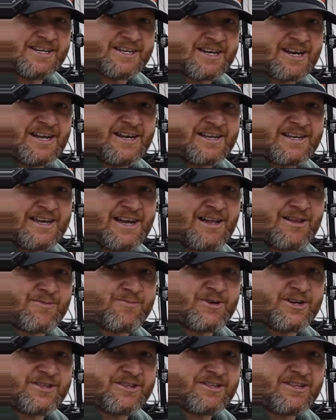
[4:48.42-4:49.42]
to kind of
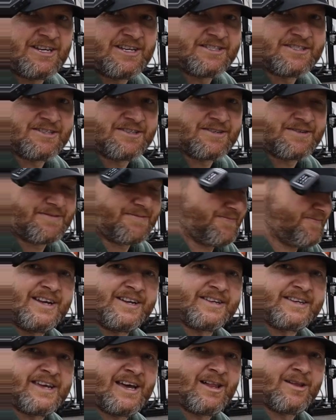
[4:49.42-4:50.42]
calibrate the laser.
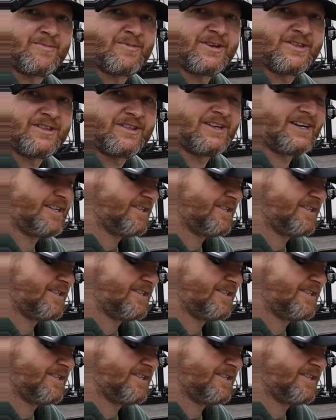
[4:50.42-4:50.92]
Now to calibrate the